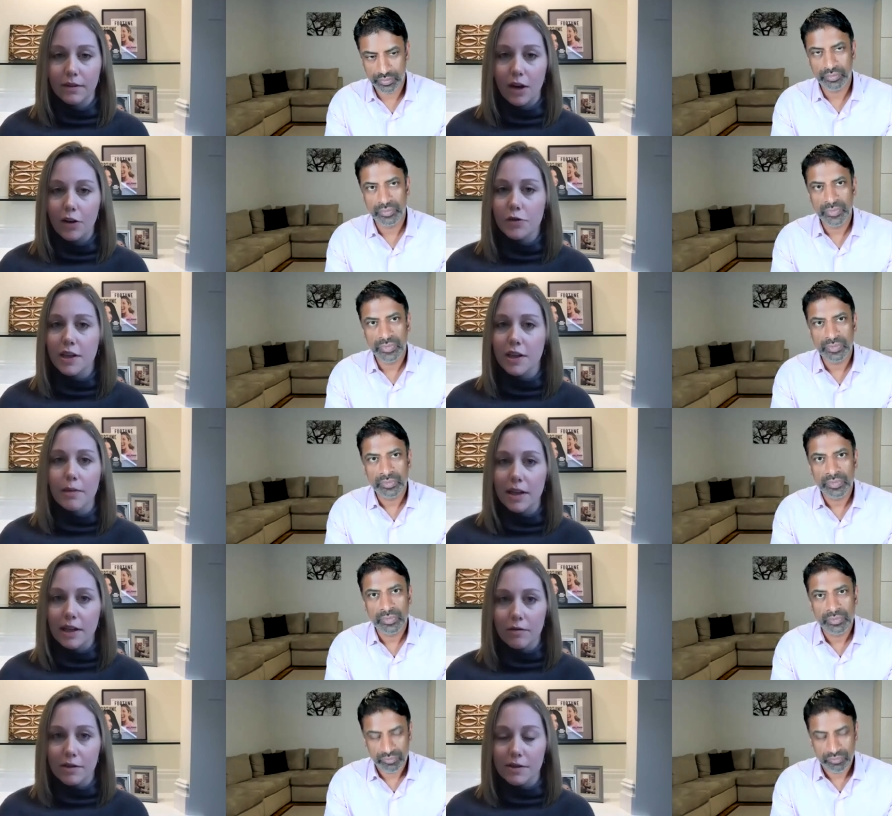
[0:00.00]
Speaker 1: Are you seeing
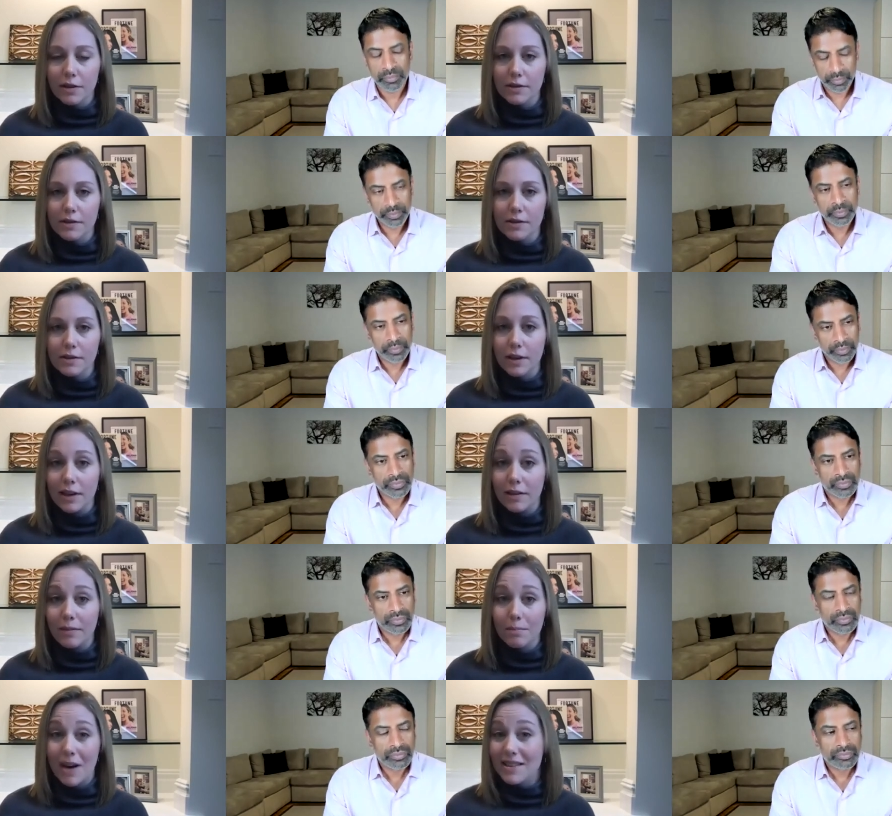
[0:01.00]
immediate results
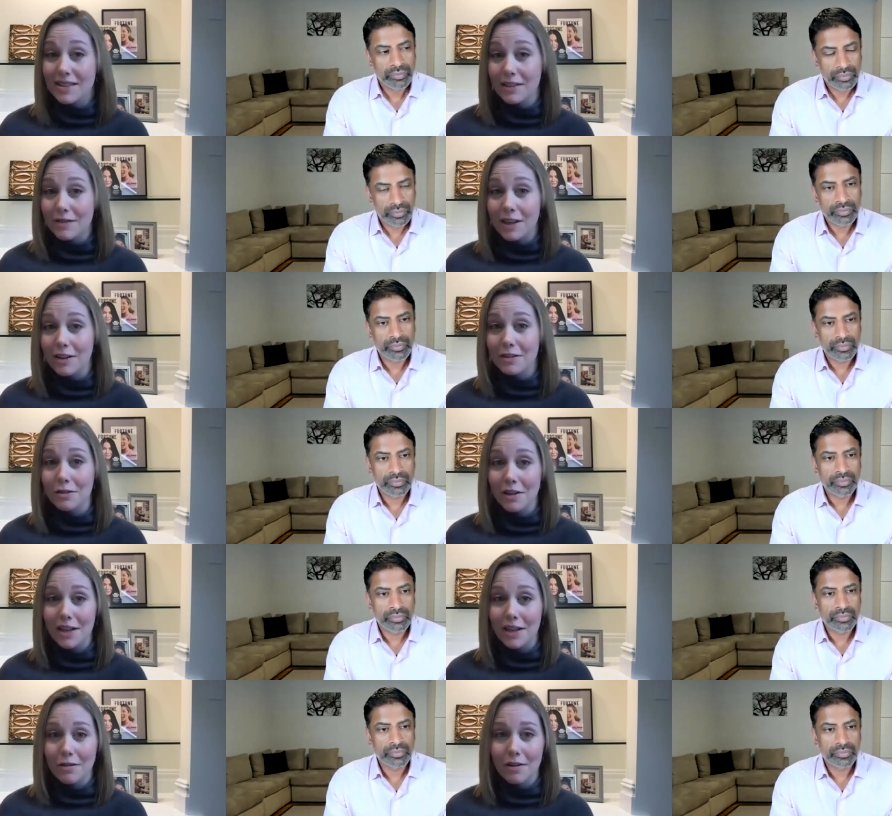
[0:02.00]
and positive
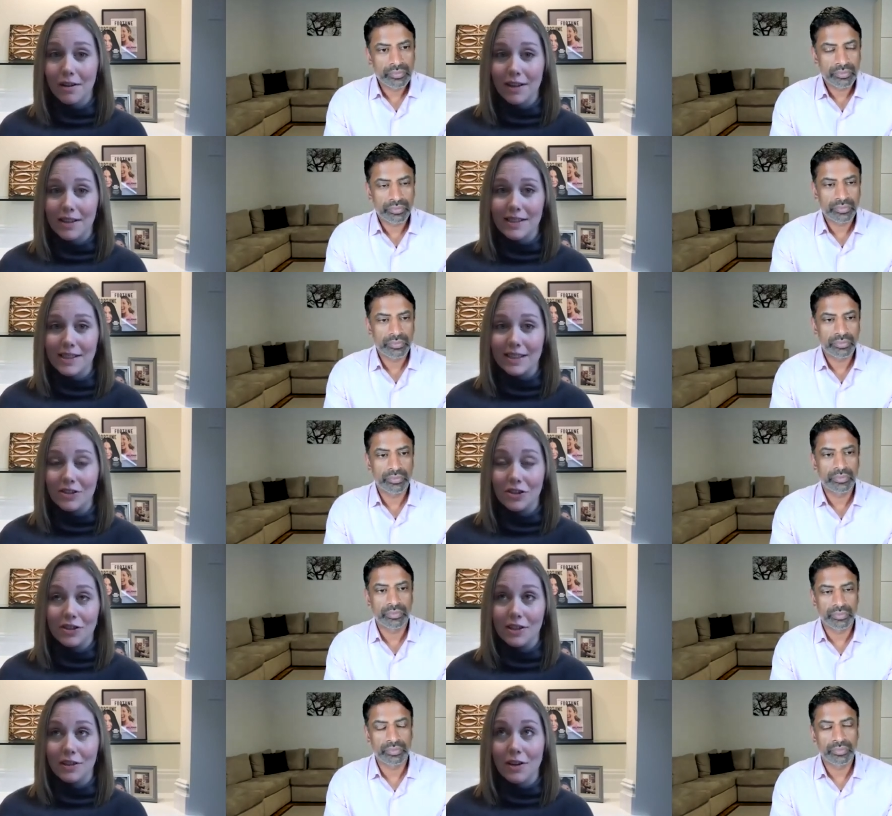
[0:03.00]
territory, or is it
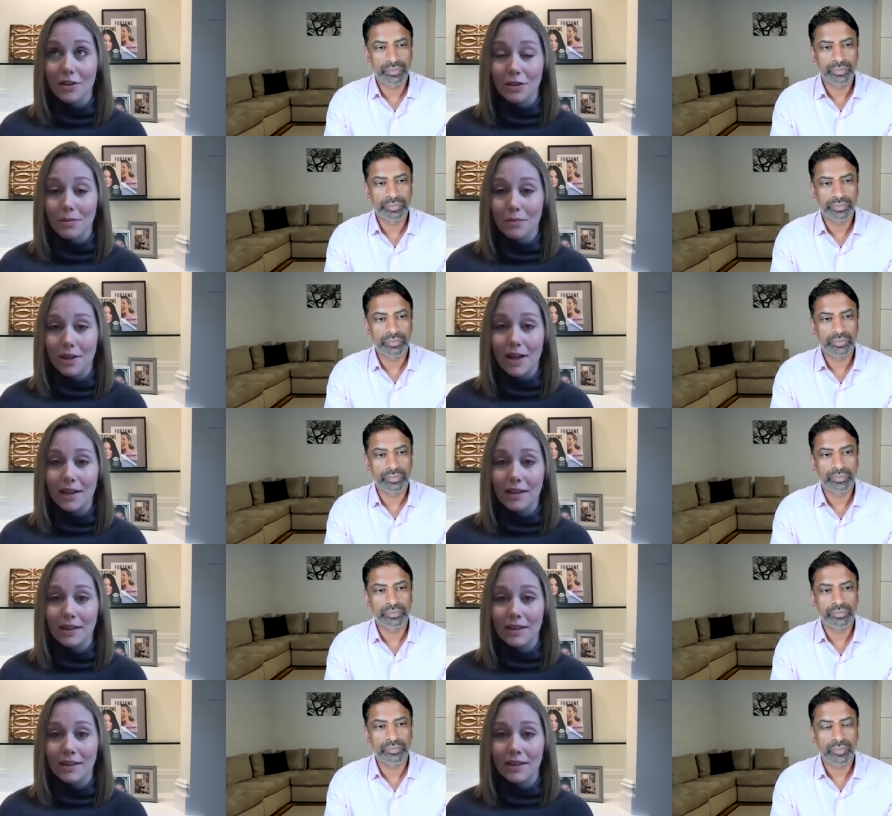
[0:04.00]
just a long-term play?
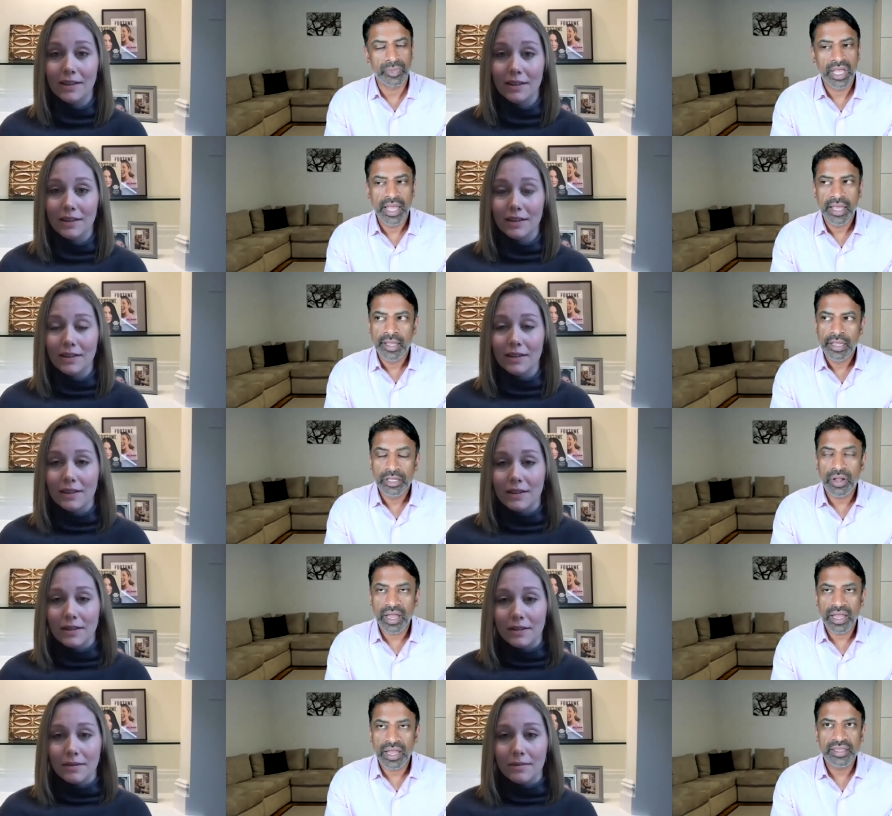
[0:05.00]

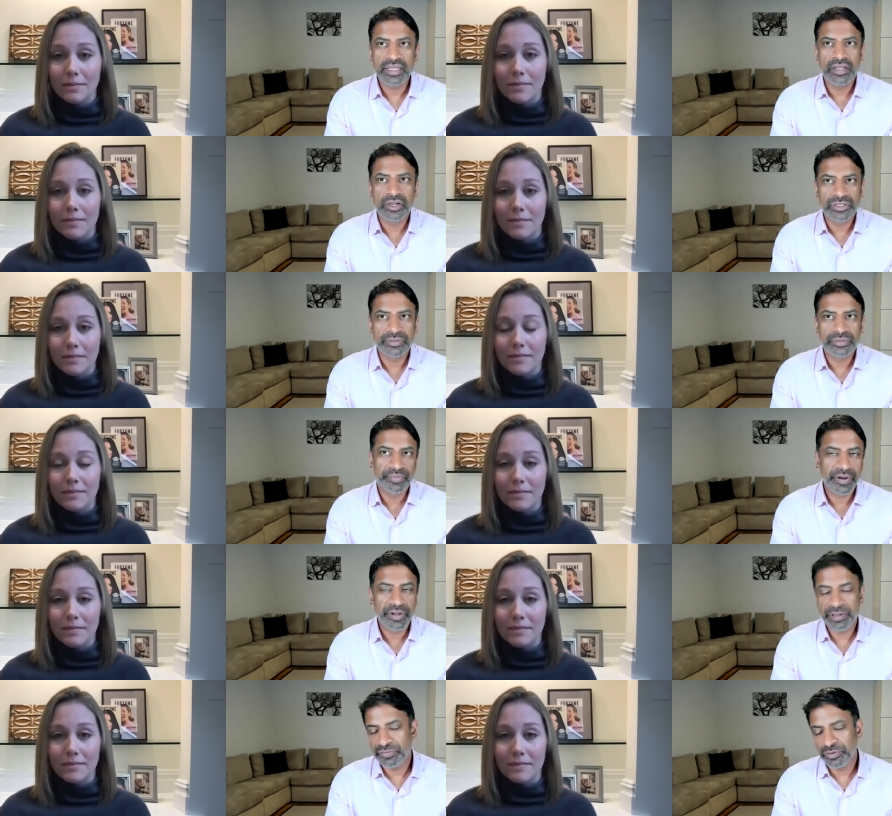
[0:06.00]
Speaker 2: I think there's
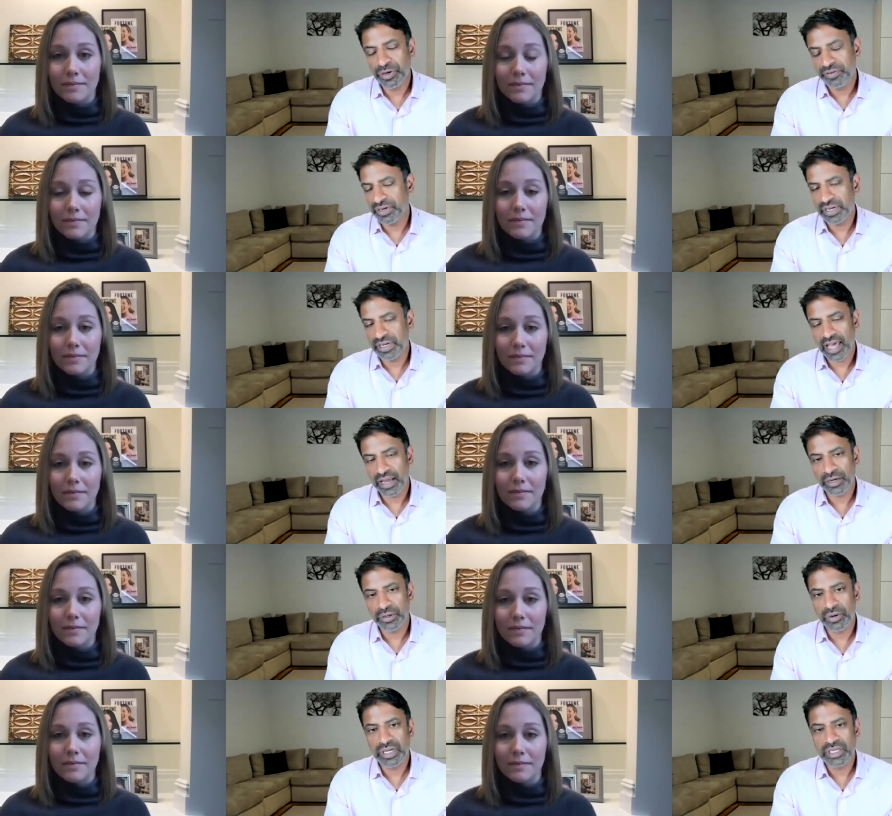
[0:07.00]
probably a few different
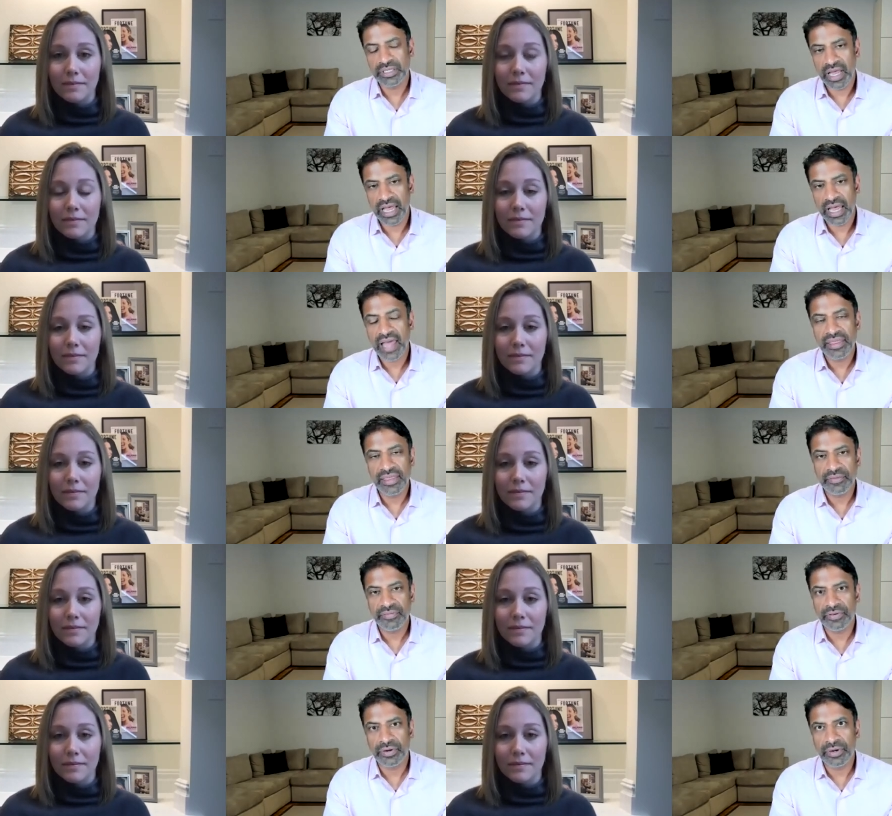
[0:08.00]
categories. I
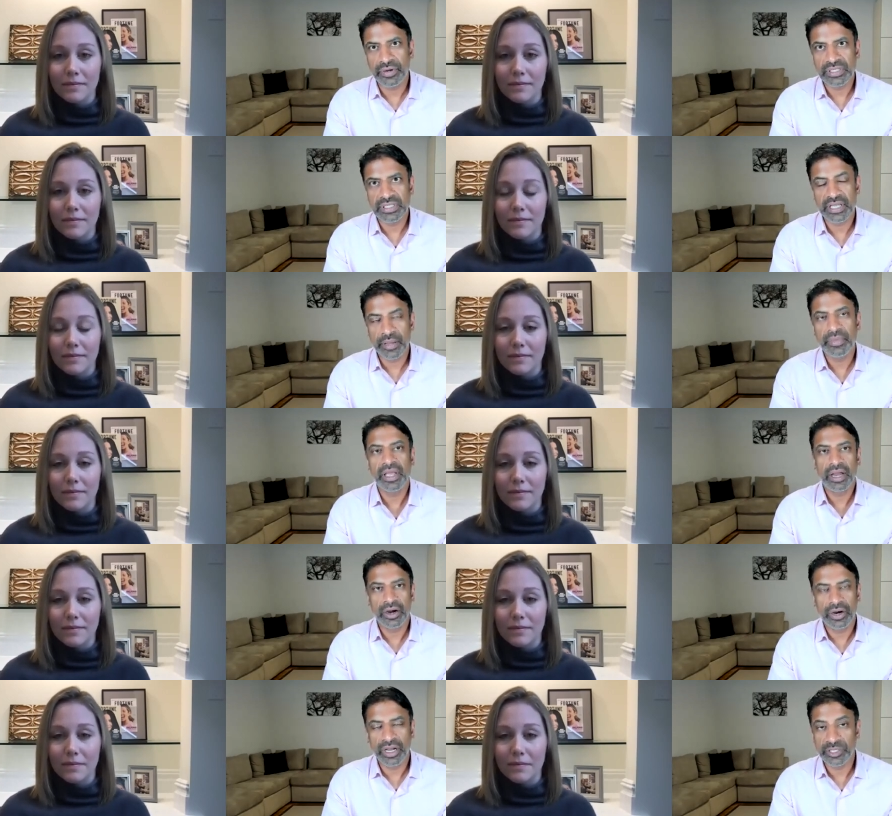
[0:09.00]
think for some
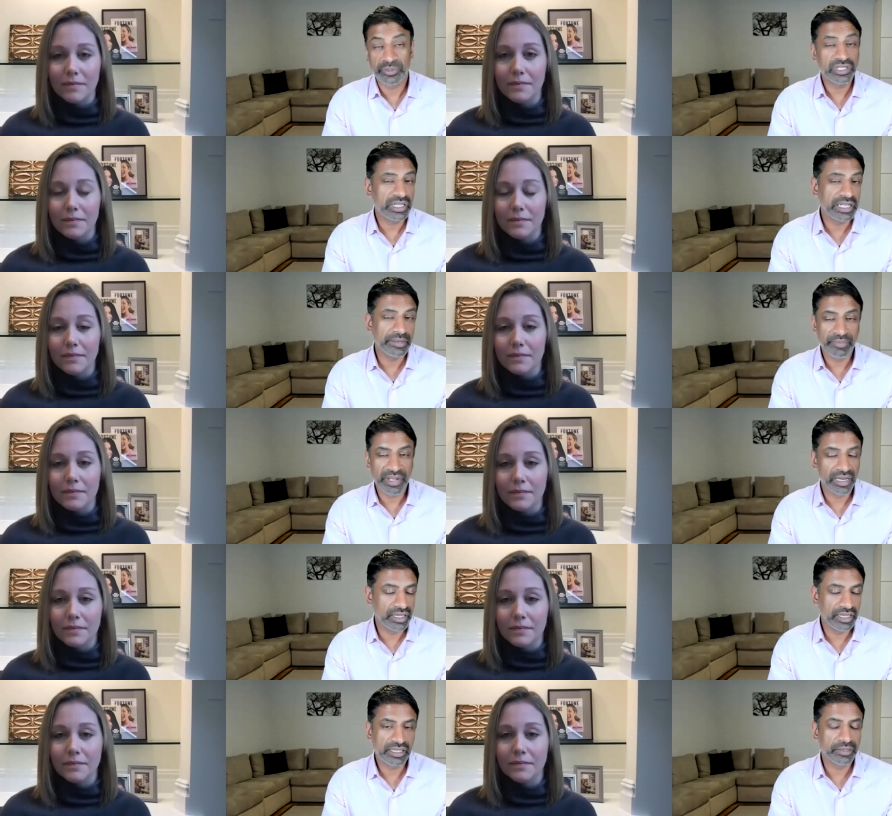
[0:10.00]
areas, particularly in
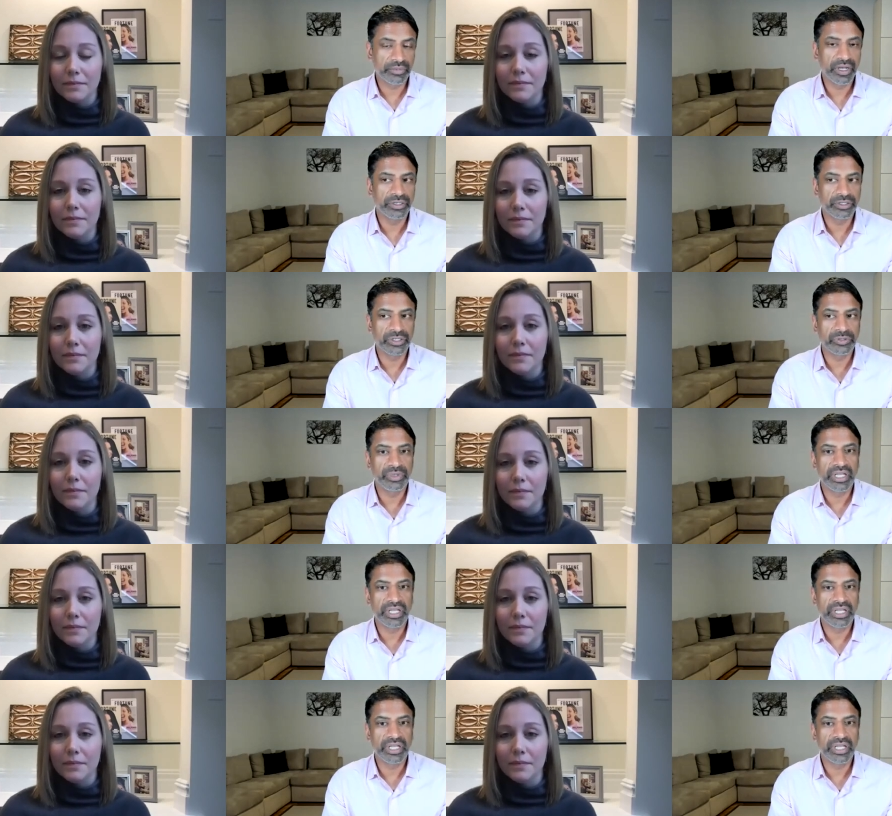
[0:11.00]
middle income countries,